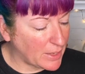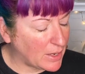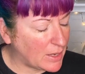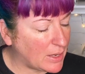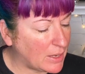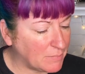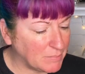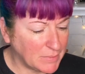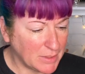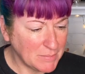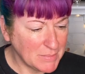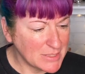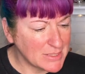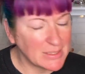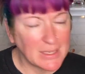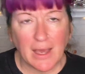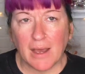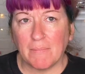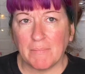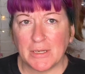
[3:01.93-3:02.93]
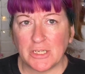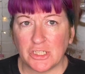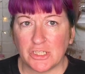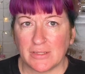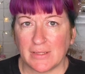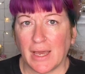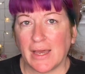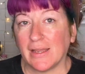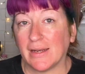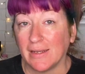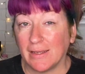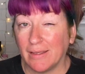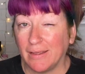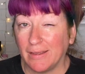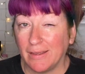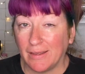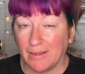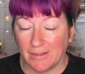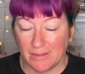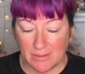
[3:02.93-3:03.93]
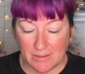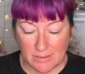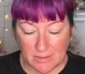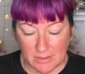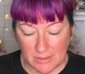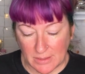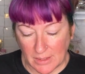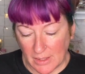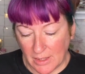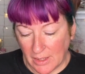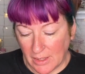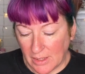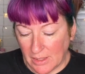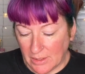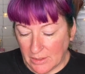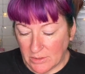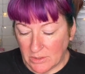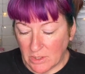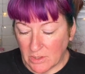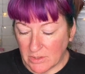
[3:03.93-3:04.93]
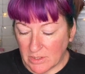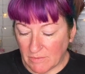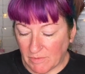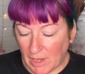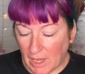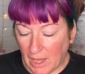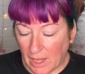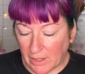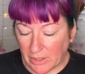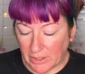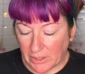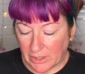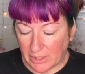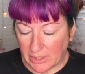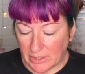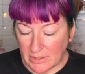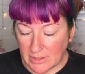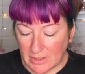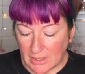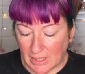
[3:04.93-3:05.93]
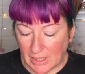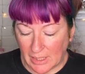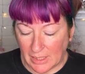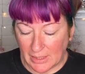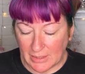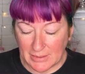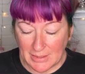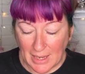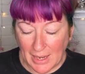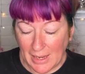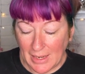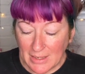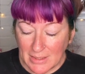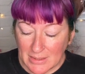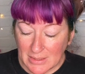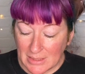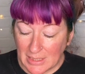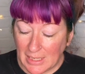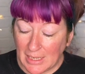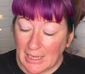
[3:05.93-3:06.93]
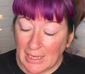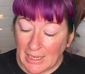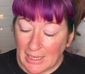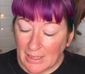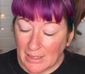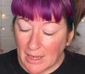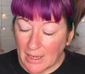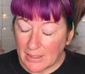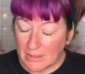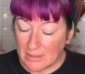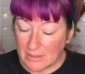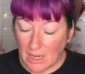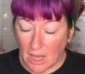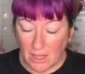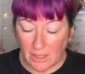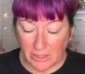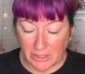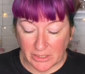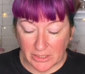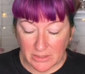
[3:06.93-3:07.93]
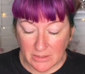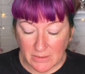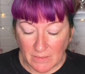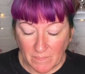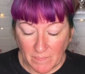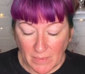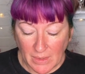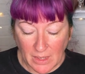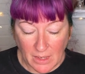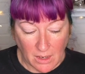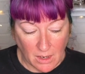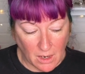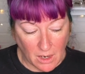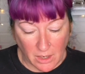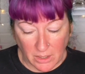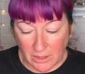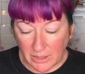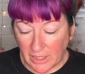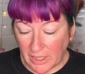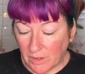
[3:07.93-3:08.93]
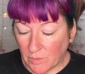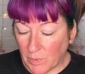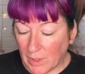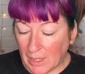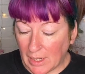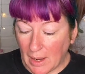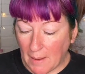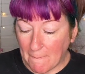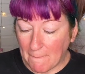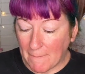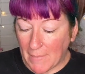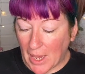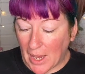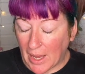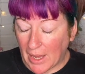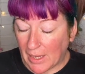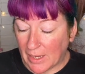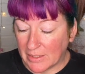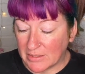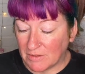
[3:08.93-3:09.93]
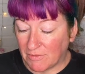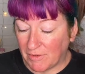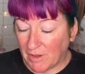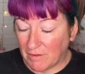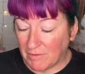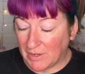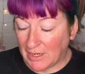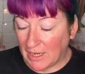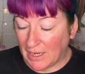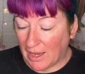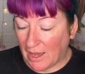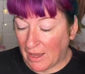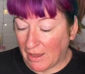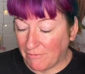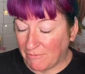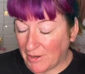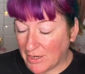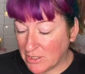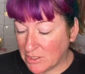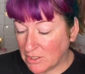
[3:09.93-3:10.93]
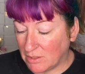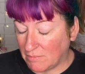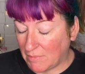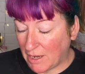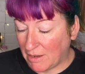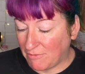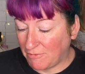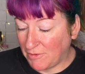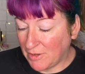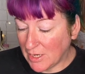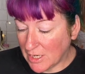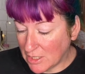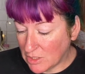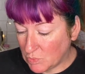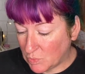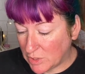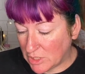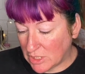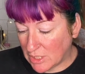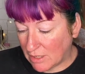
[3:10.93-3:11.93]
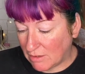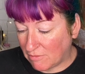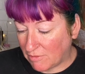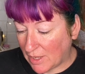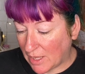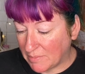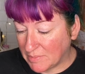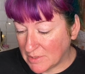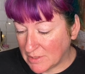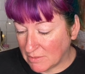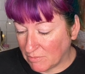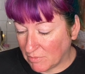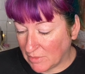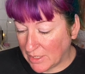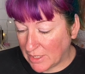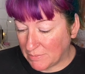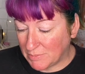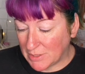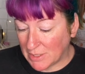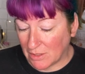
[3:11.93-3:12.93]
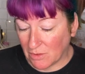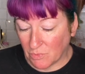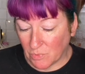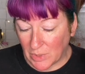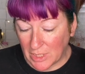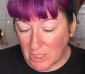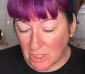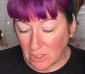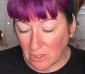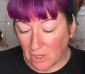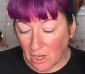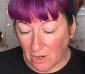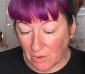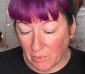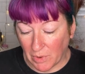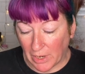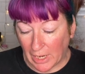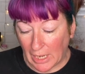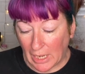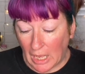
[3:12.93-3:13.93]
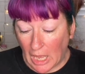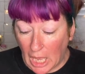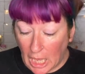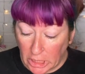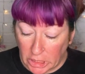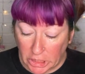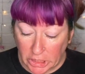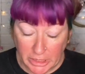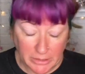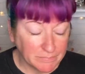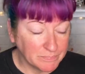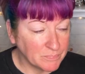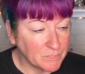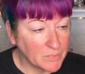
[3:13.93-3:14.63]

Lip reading: Let me see how much that is. Dose of Colors is $18. Our liquid matte has a velvety high fashion matte finish, which envelops lips in a rich, long-wearing color.